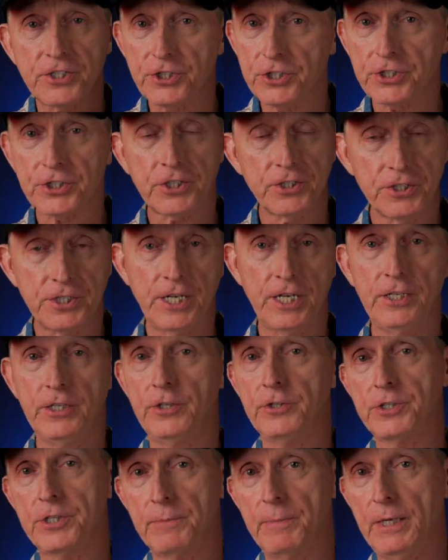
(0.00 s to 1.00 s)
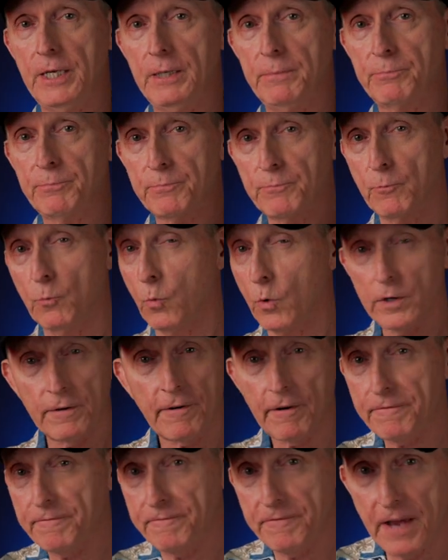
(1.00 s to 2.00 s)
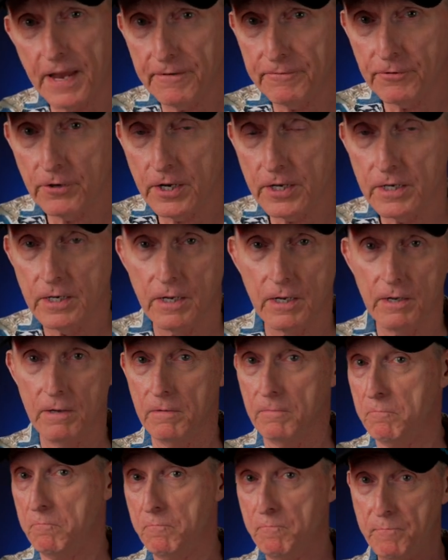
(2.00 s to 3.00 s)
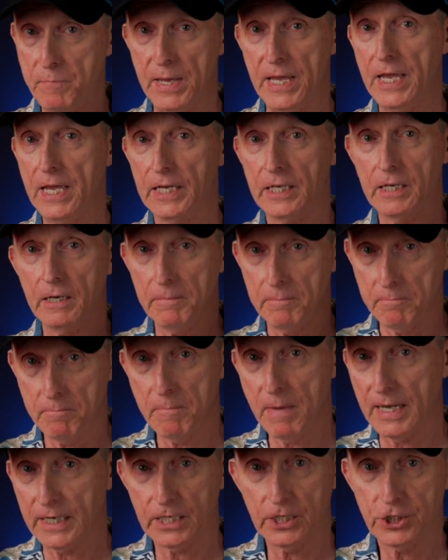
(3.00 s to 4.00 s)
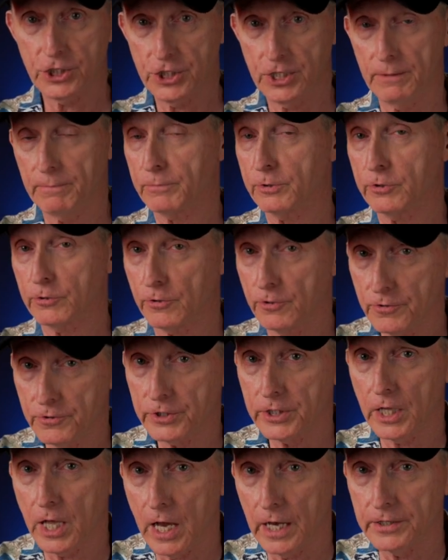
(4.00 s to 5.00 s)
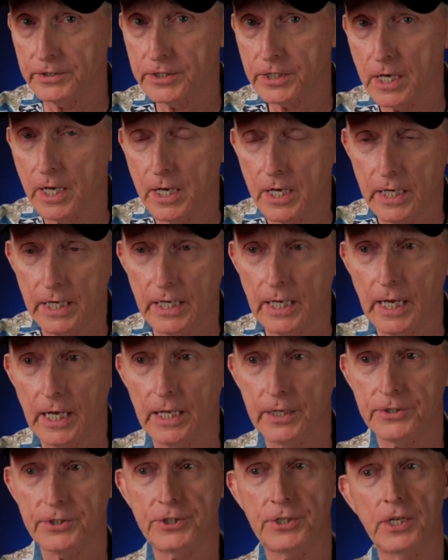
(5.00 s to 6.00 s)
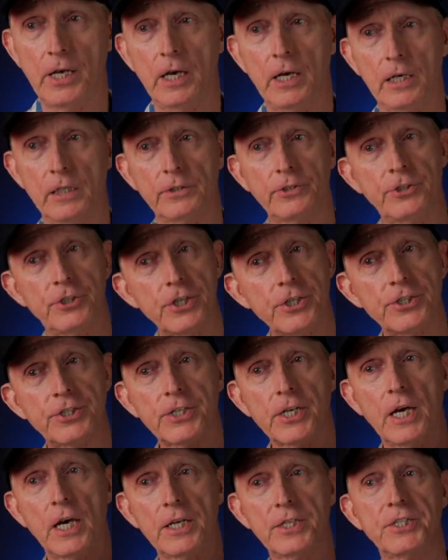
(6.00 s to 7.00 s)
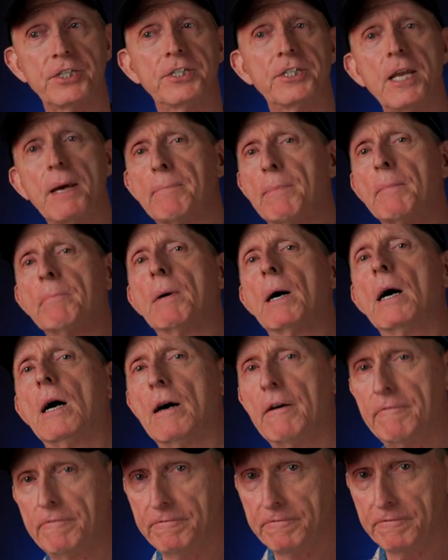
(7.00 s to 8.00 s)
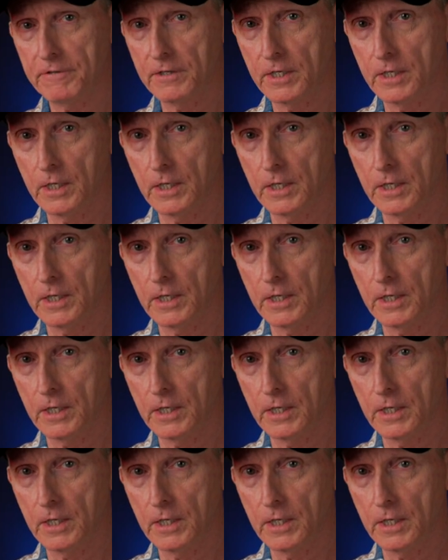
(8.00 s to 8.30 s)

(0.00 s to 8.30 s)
just continues to be one of our favorite big megaship cruise lines. It's just a step above